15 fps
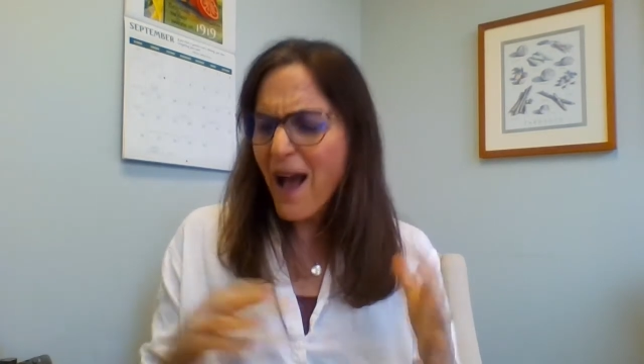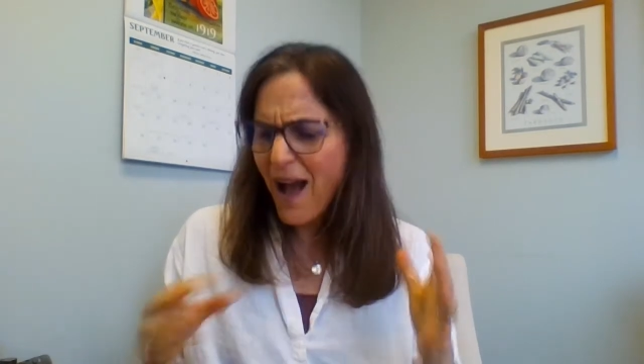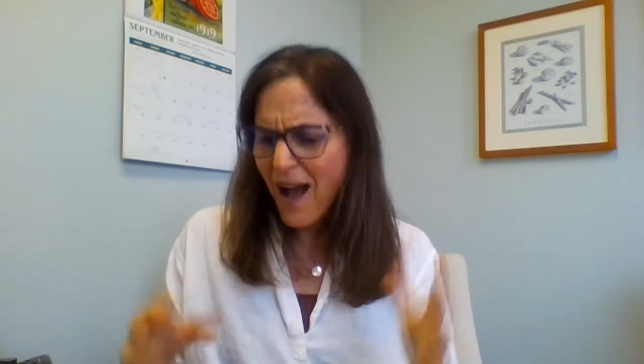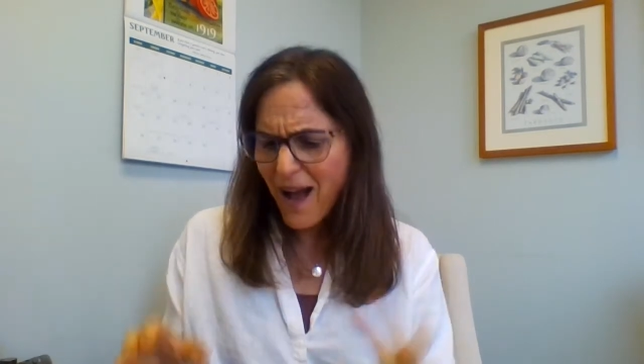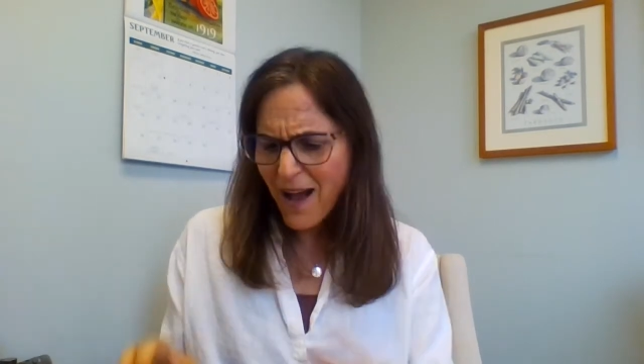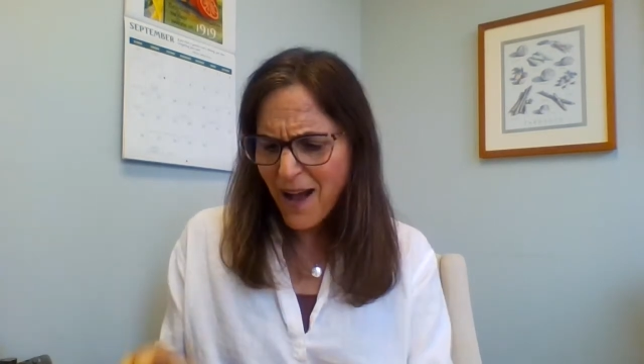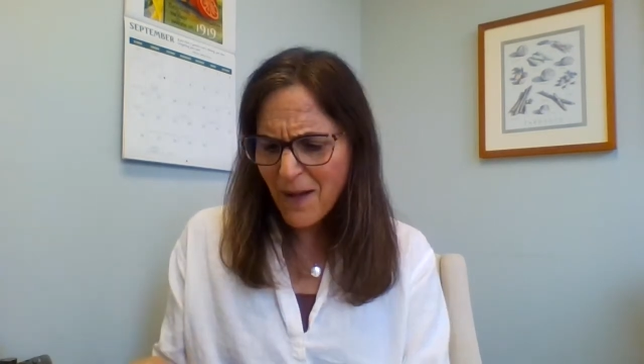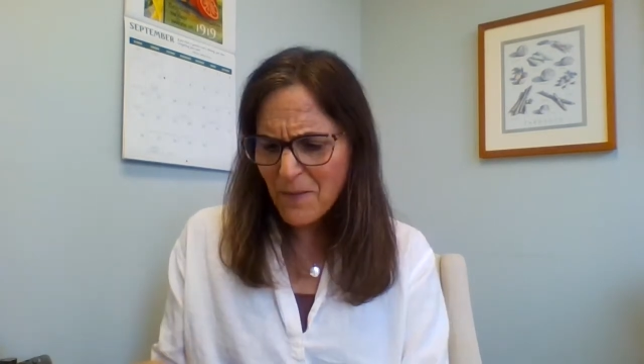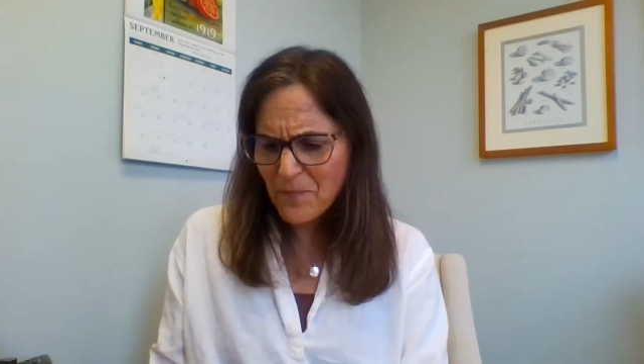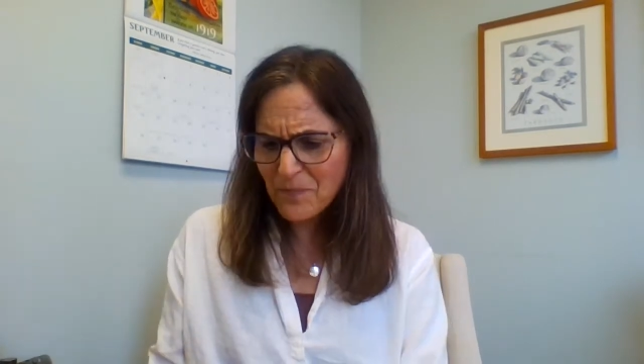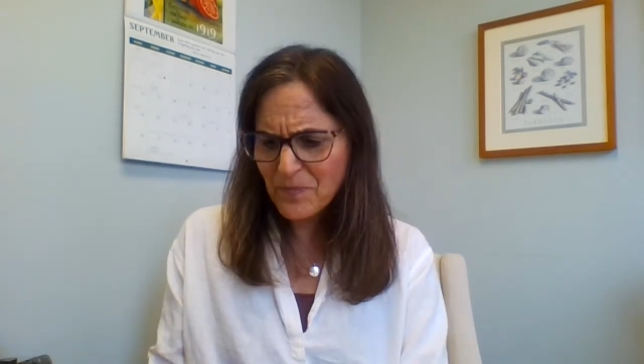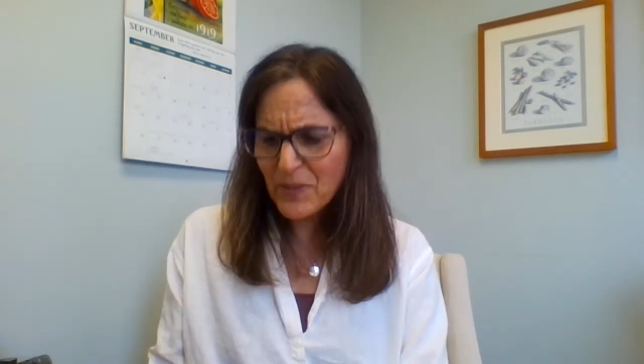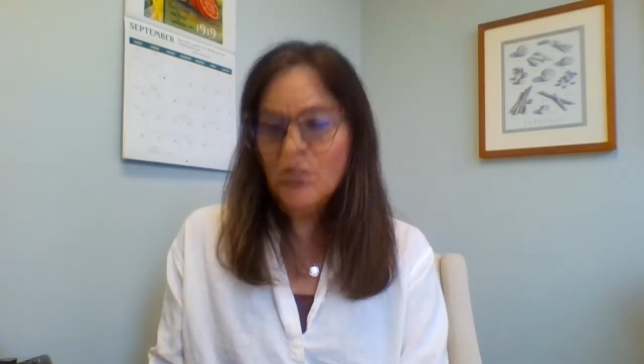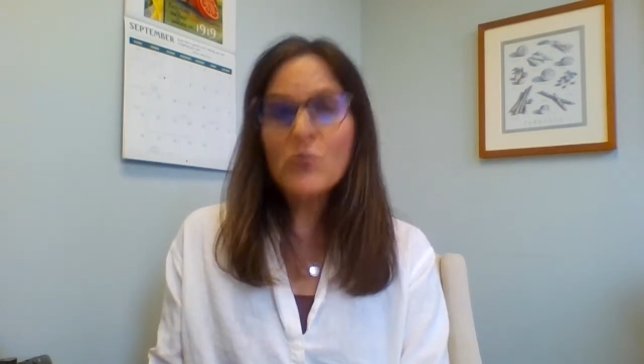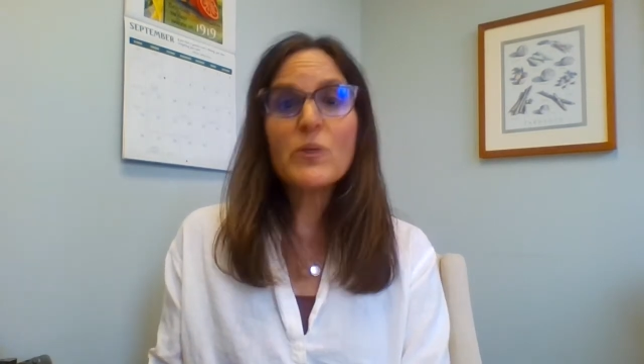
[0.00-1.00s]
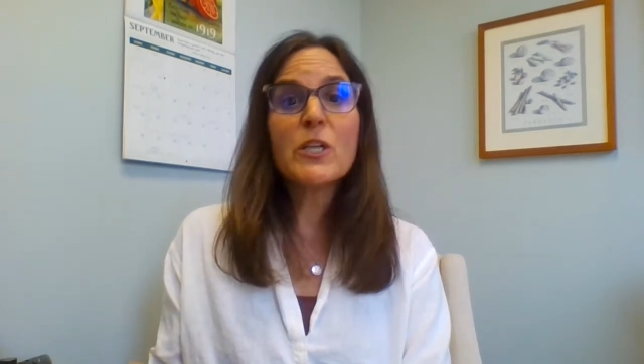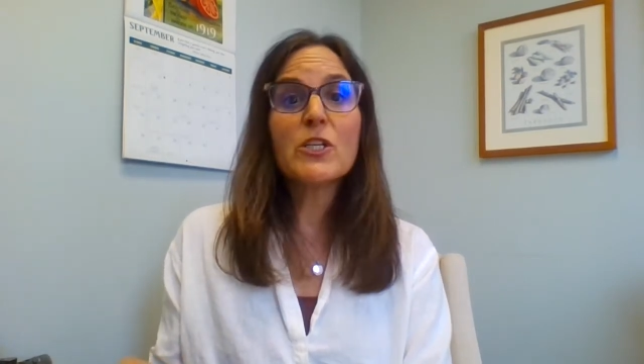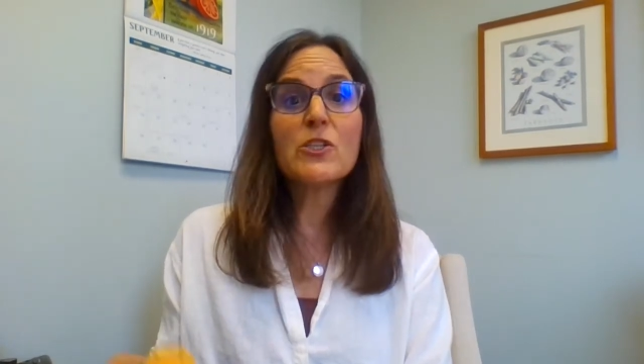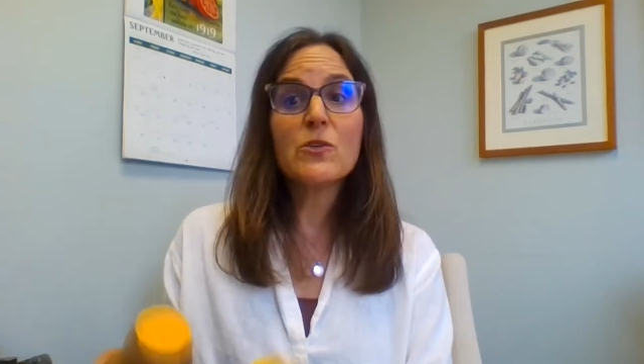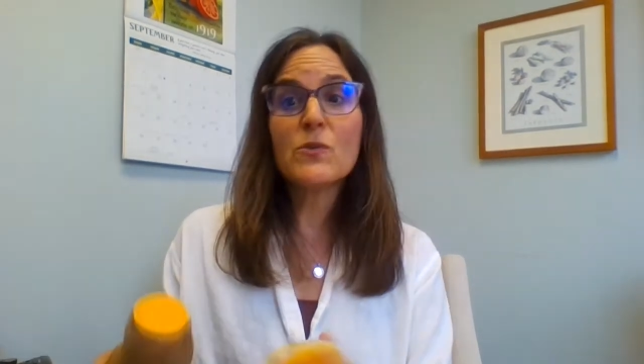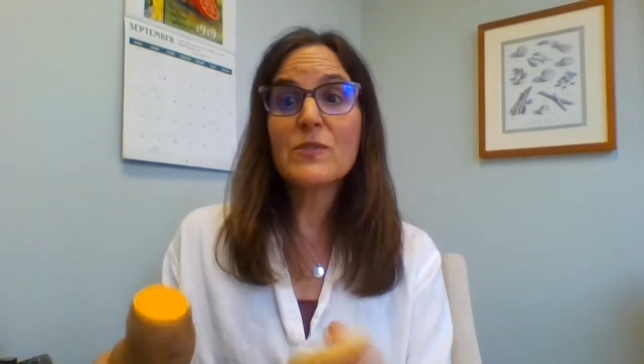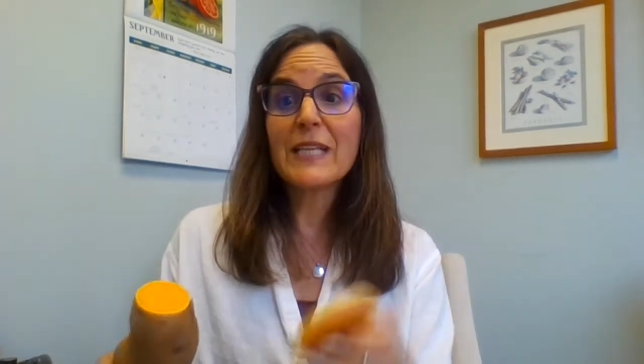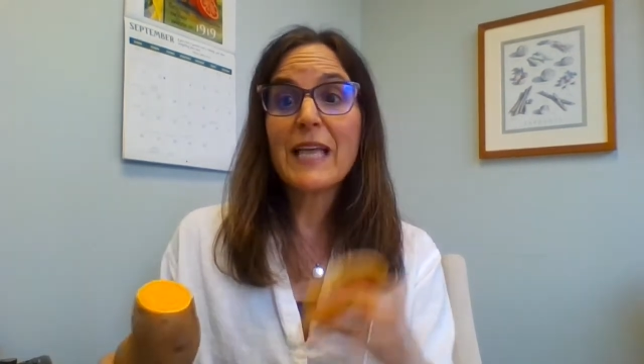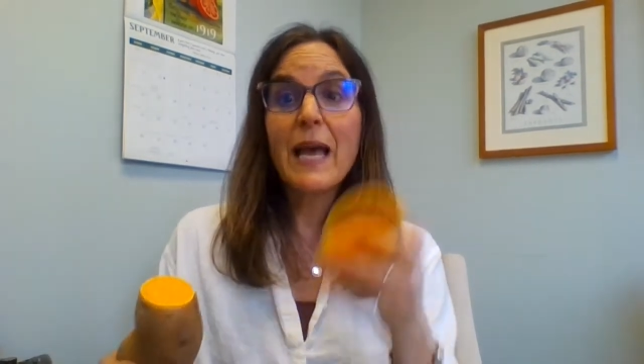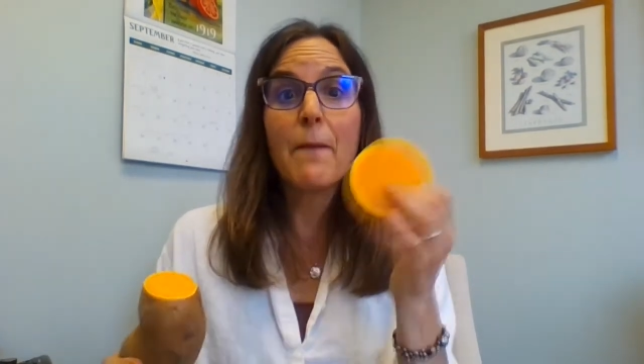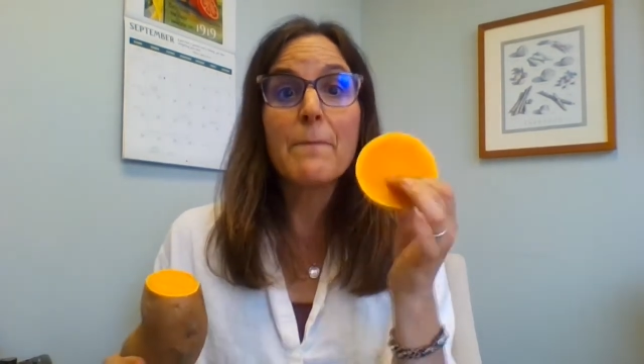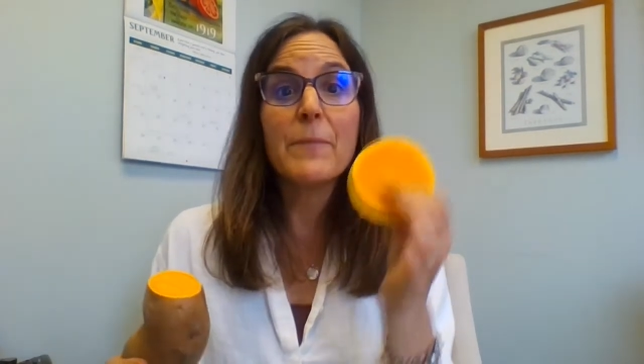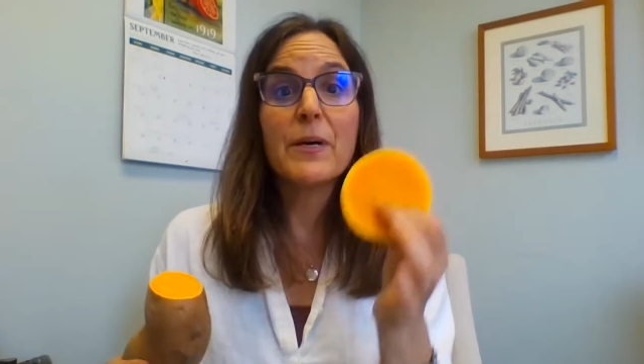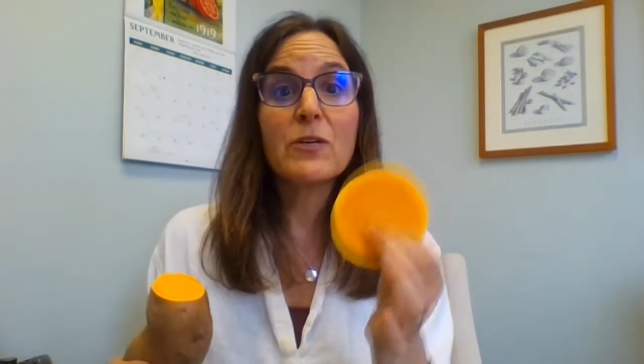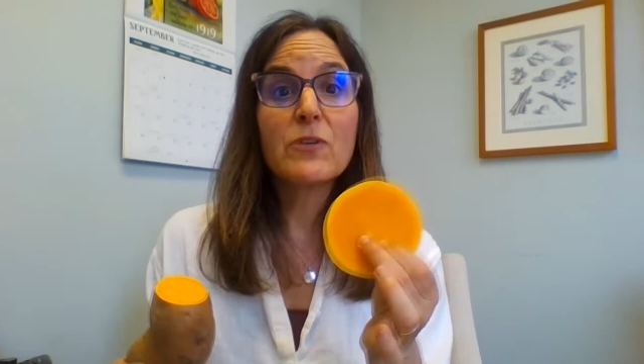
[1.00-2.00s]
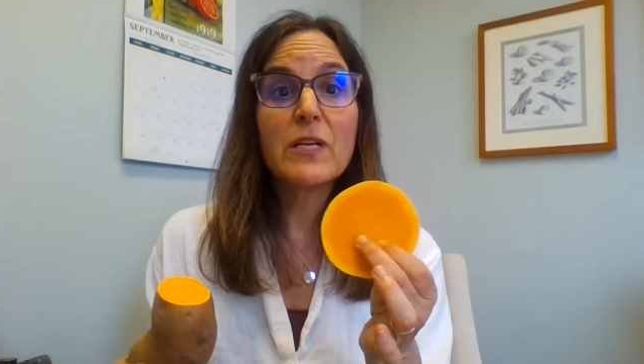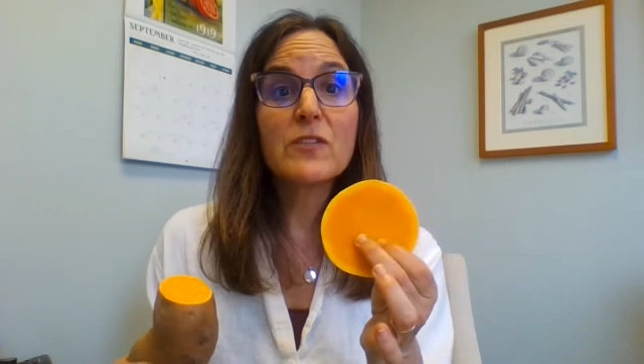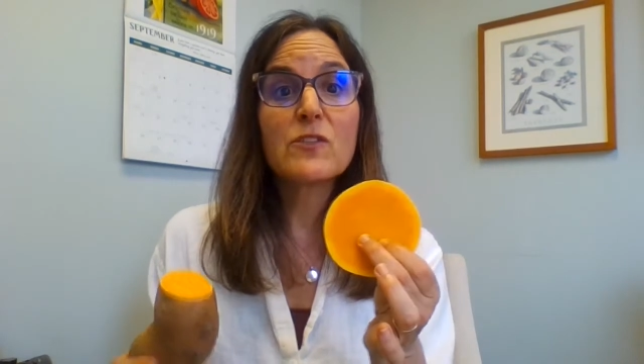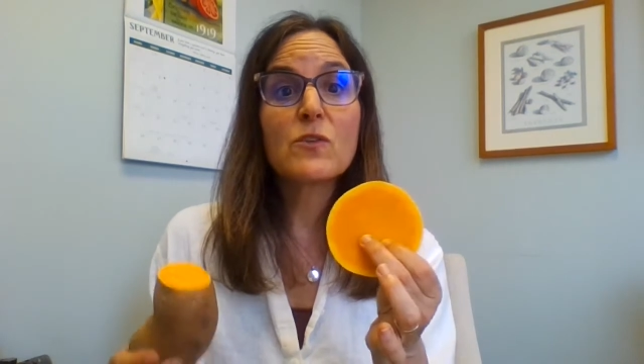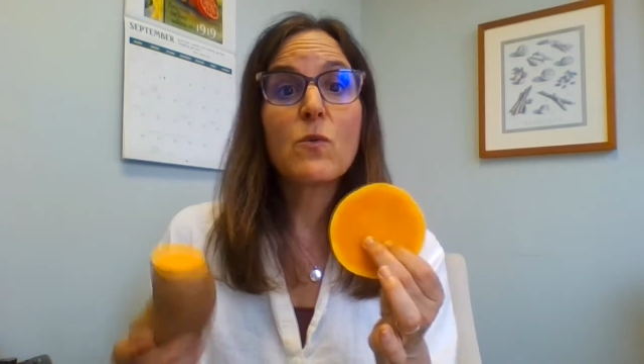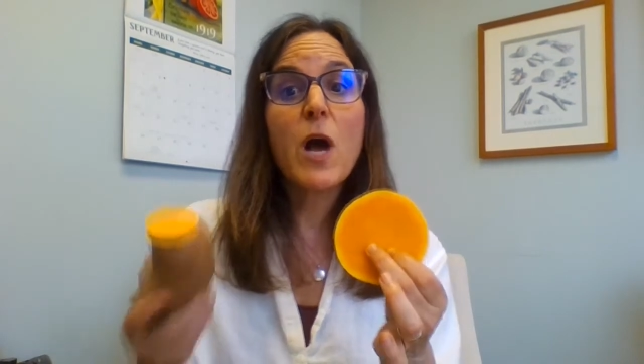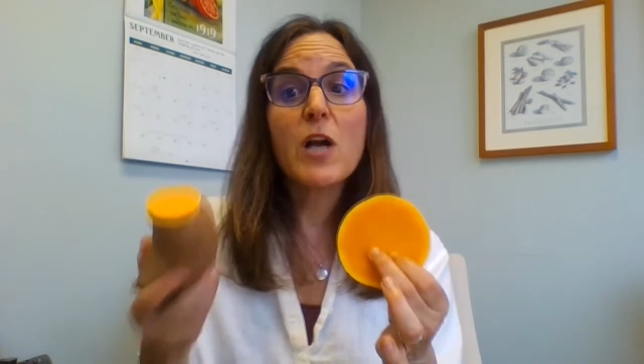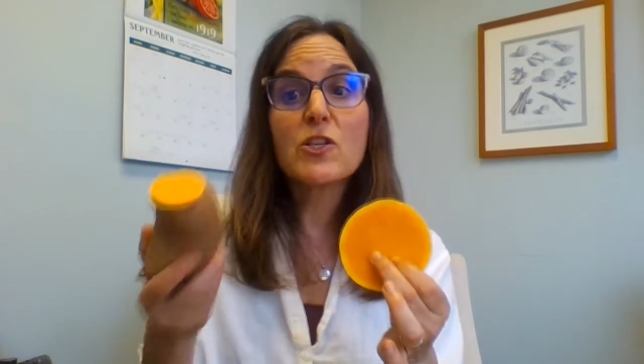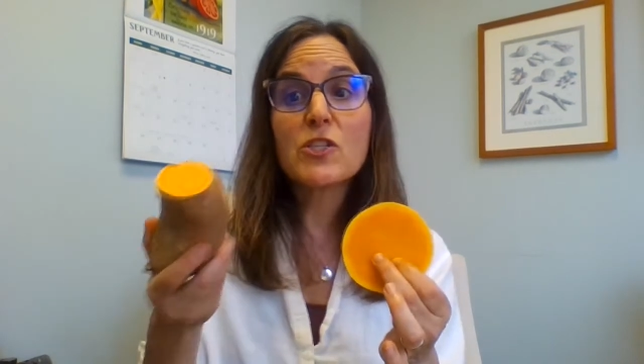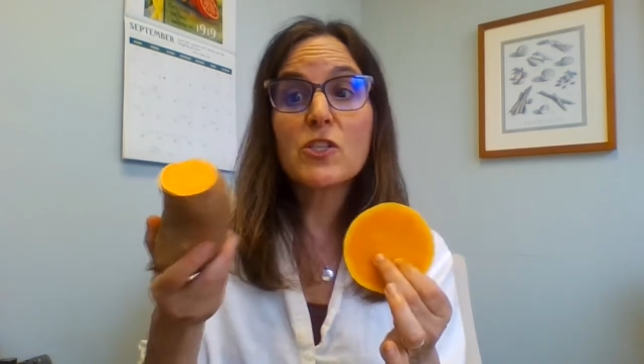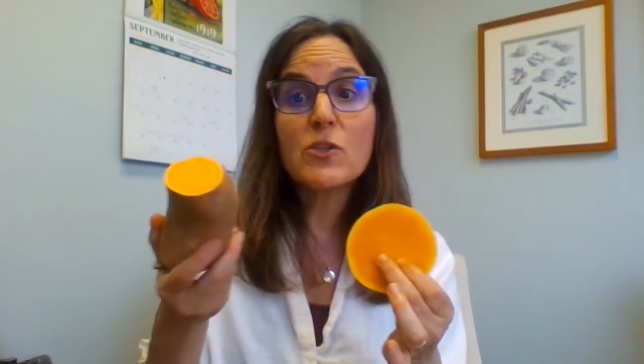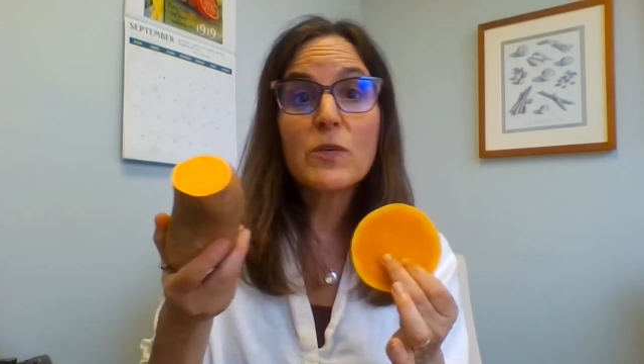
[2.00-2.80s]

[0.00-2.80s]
You can use, again, butternut squash.